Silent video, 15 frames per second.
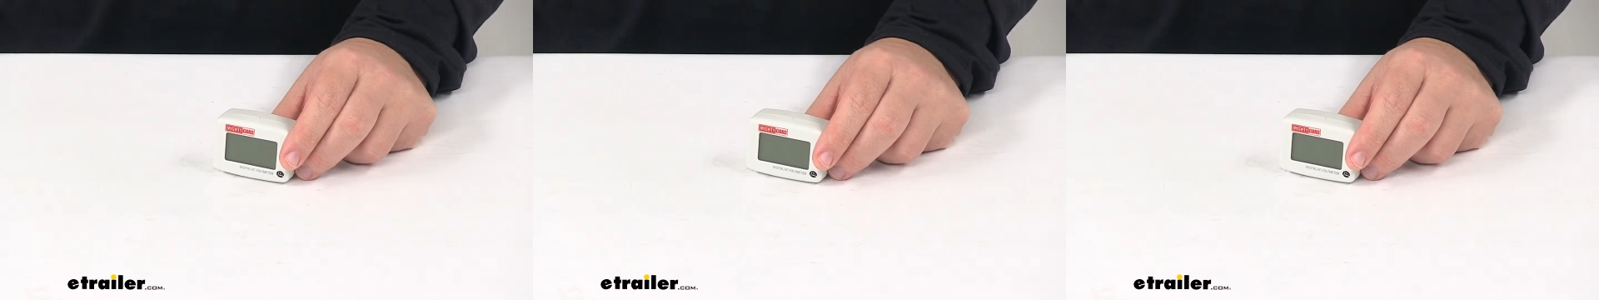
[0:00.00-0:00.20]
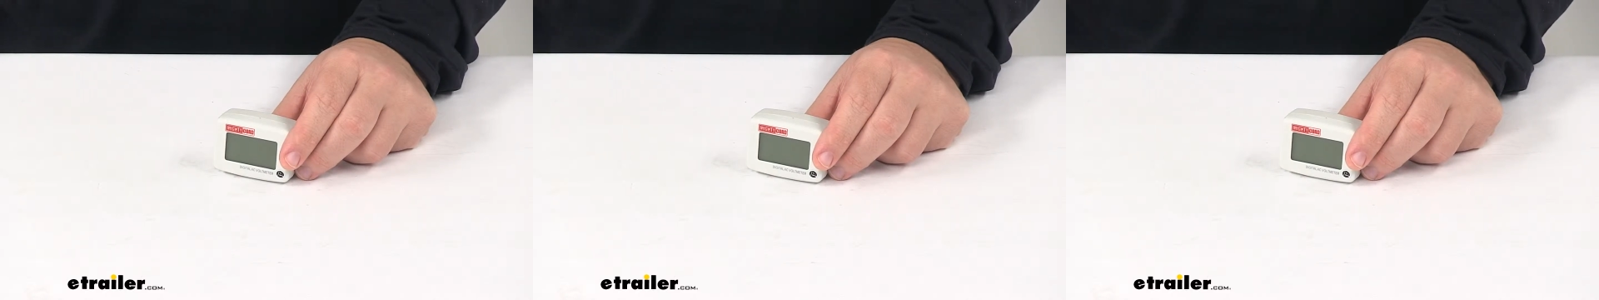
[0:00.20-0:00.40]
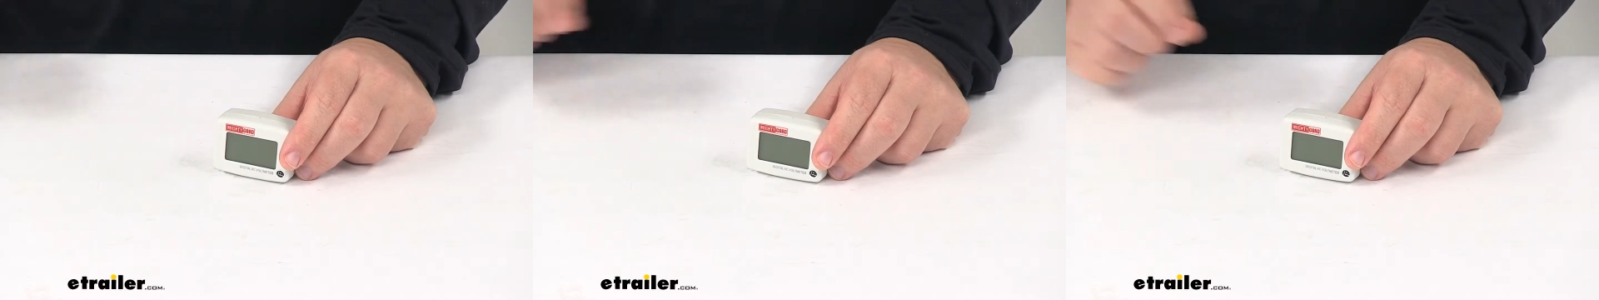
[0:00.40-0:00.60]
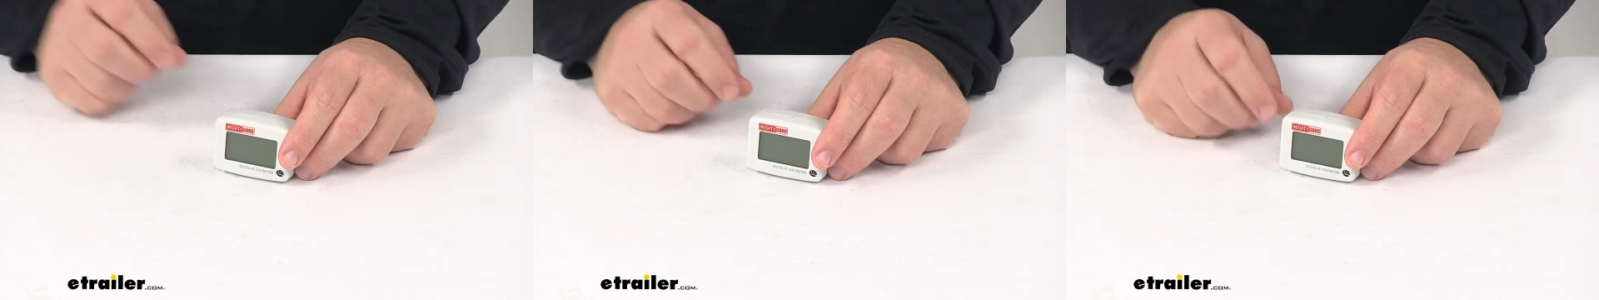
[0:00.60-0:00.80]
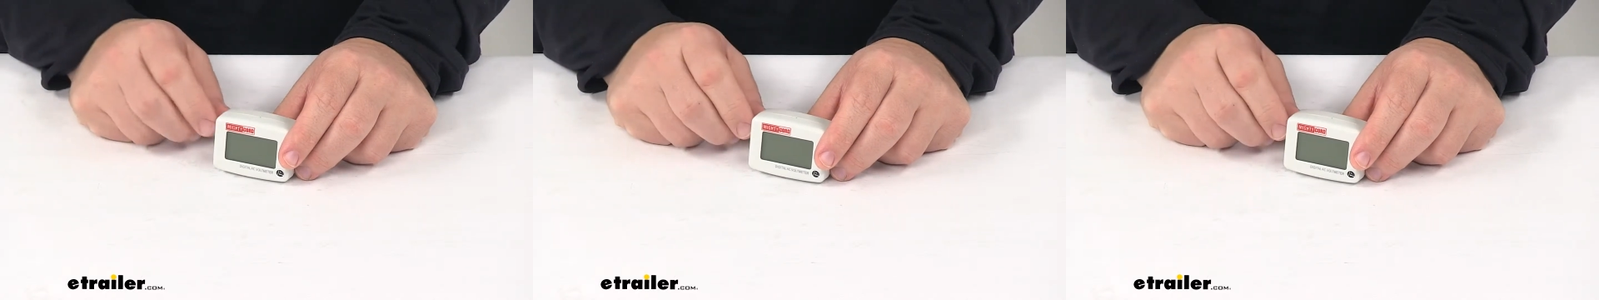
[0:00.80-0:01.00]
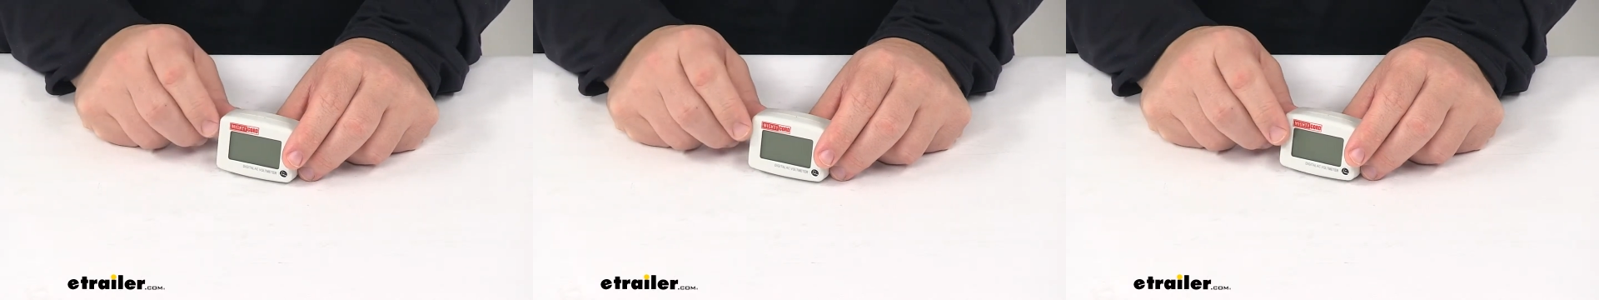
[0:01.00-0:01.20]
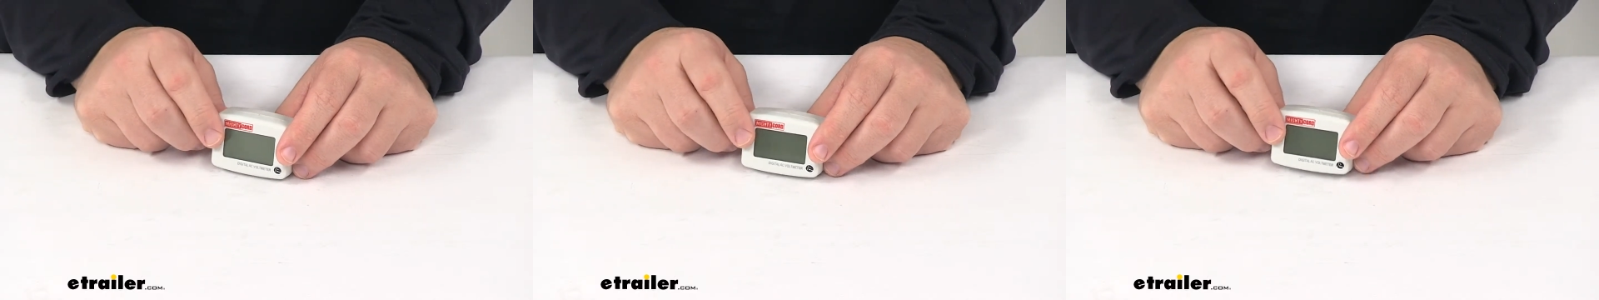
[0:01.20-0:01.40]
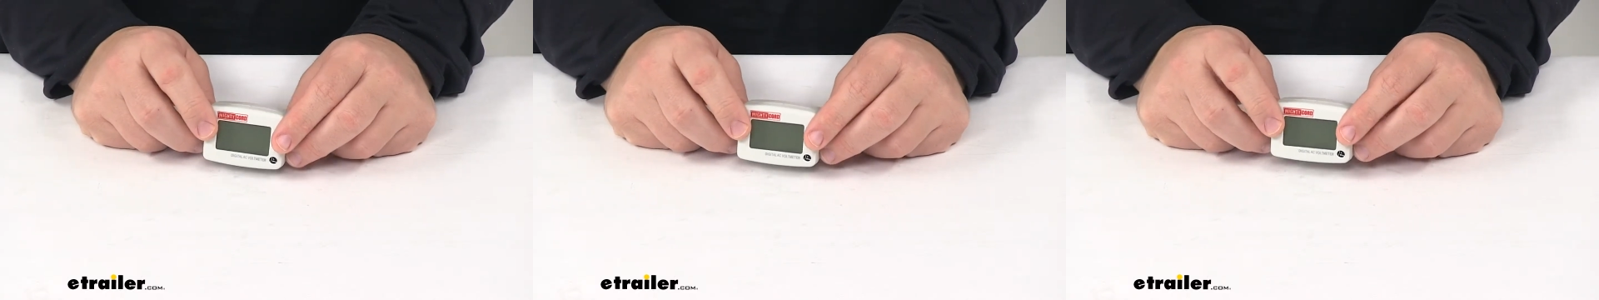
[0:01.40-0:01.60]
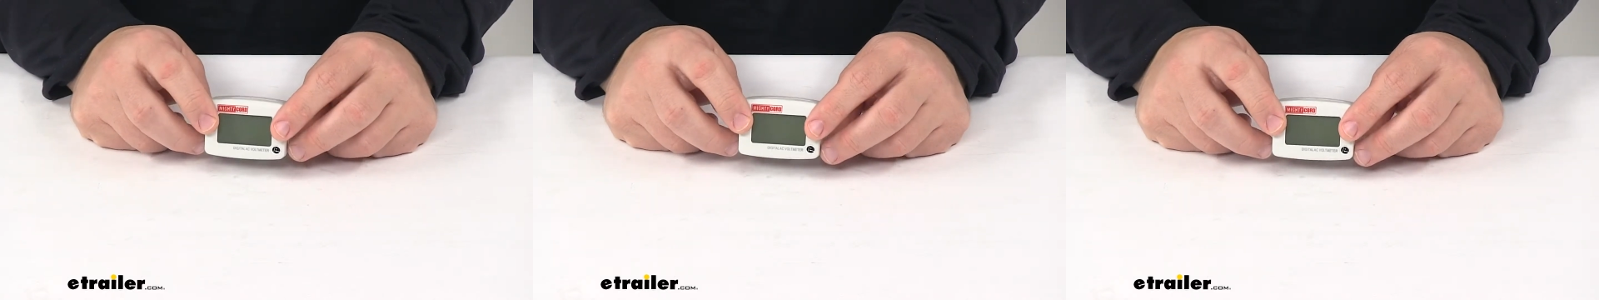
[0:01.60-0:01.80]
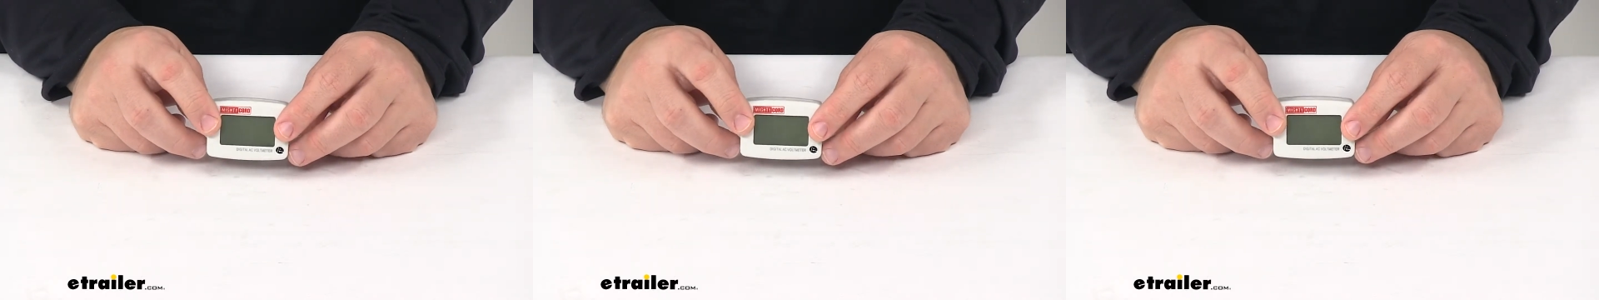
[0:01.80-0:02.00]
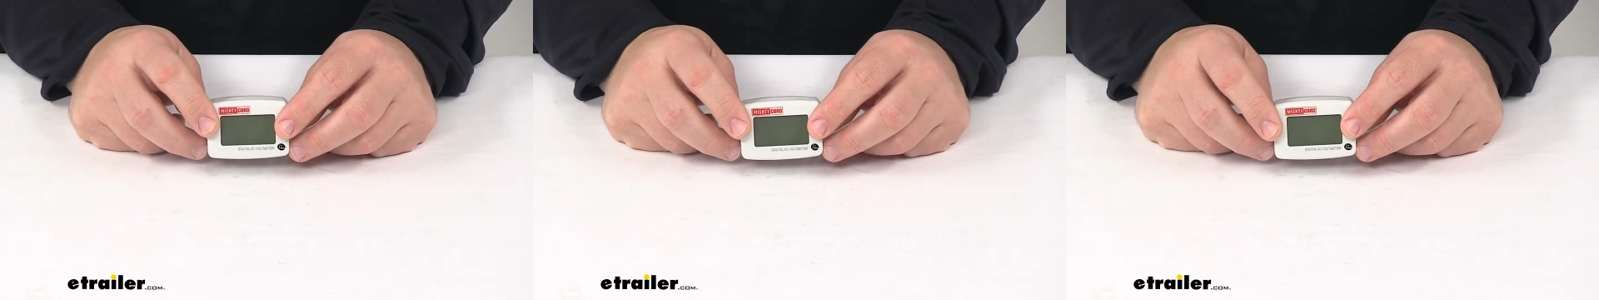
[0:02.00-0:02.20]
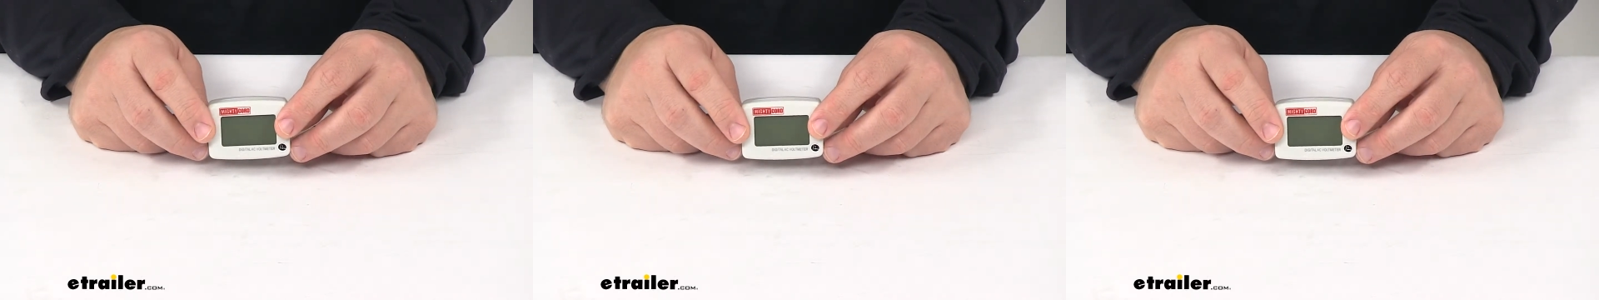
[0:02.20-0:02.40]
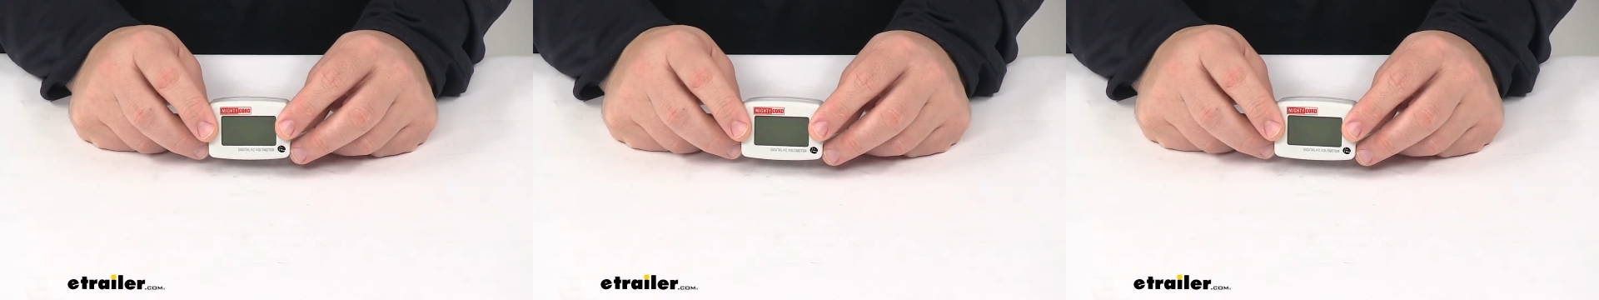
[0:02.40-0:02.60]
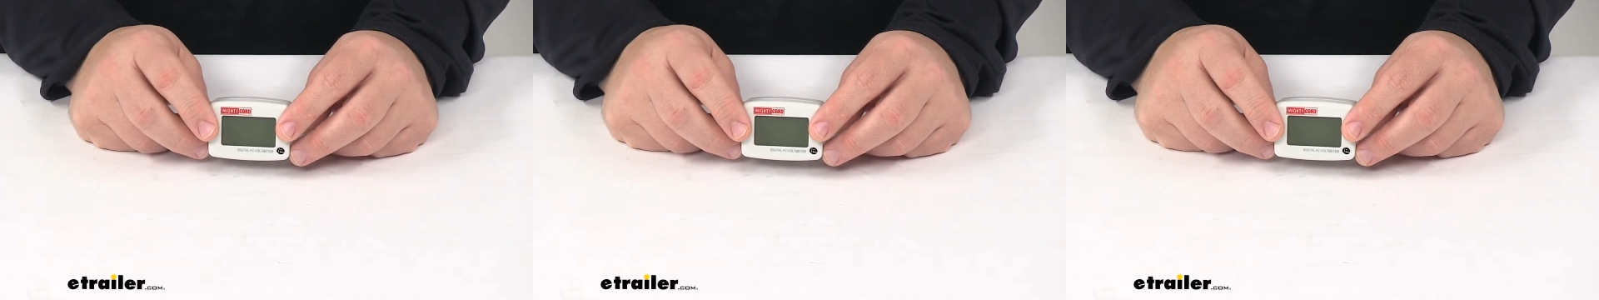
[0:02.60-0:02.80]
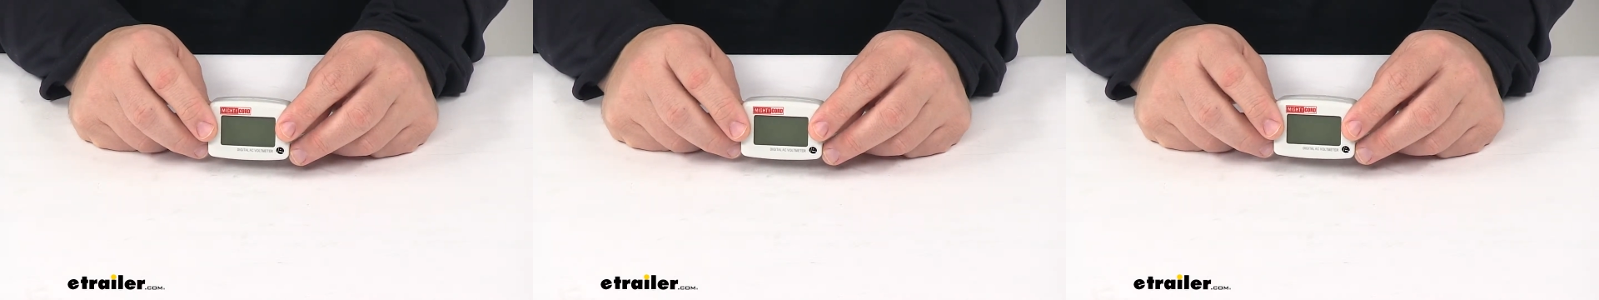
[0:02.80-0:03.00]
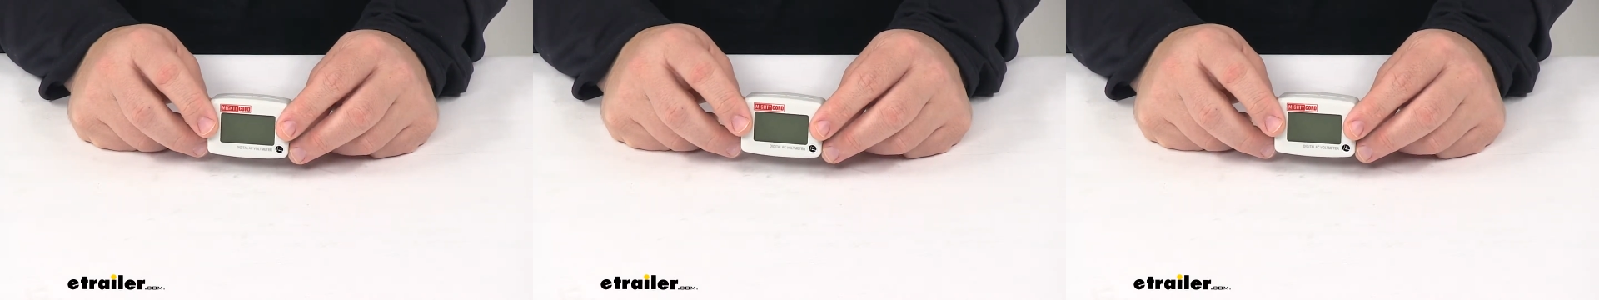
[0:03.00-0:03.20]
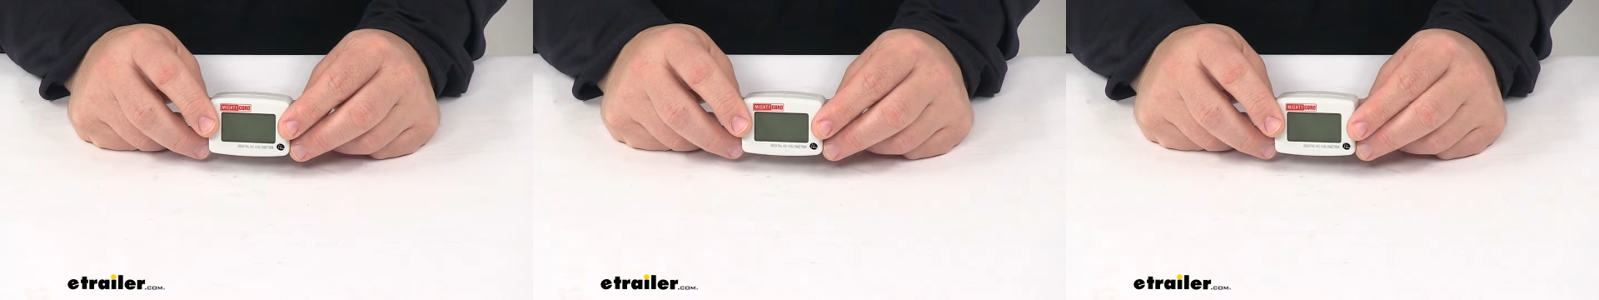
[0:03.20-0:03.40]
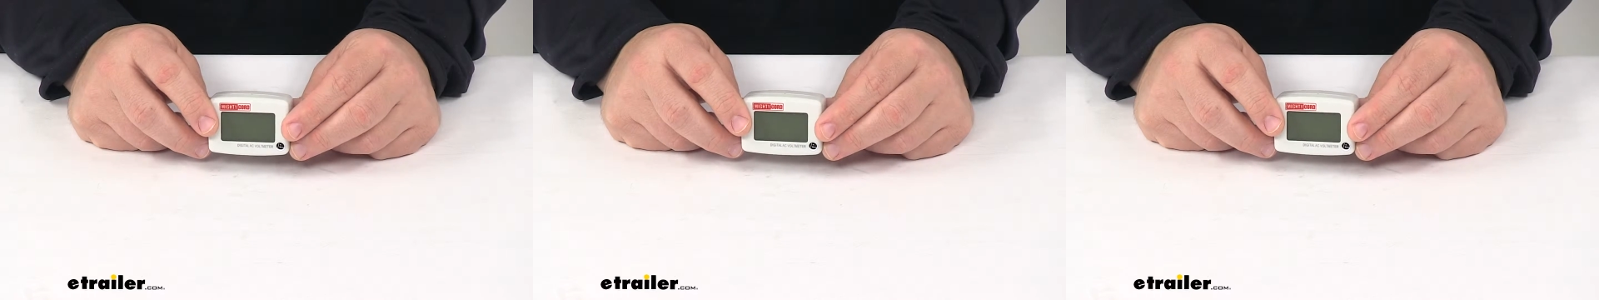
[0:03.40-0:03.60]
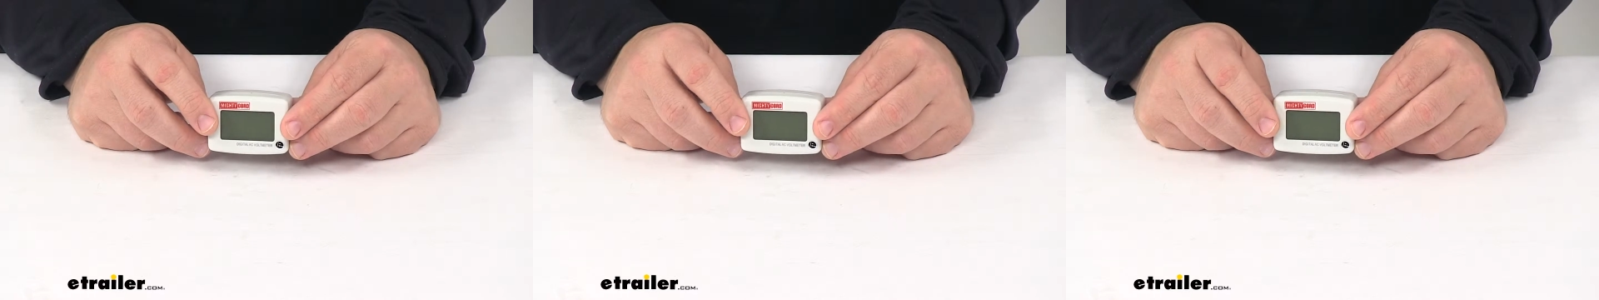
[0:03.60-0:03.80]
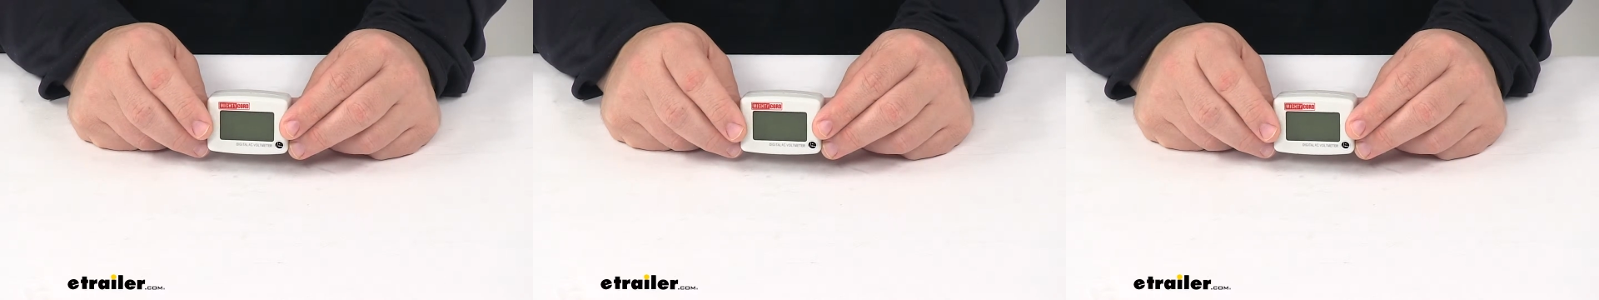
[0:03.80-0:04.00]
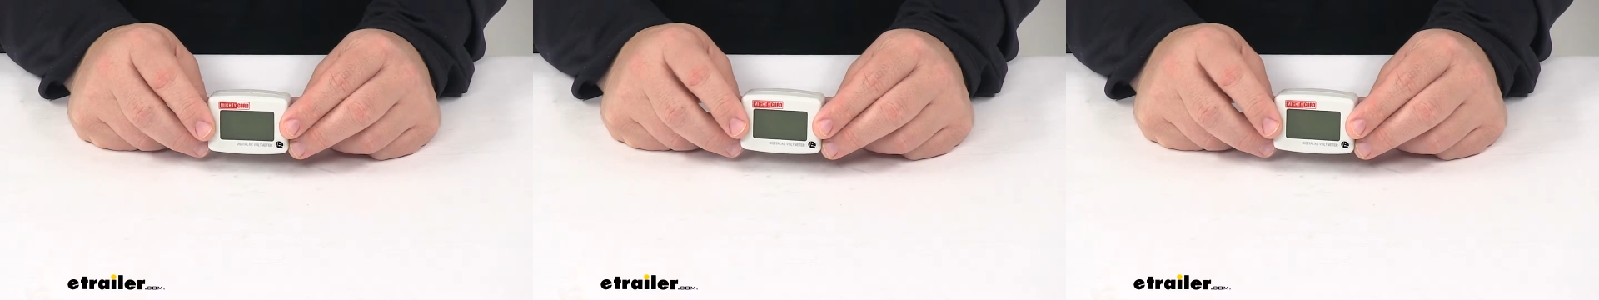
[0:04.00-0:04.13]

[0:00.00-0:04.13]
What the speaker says: No face is visible, so there are no lips to read.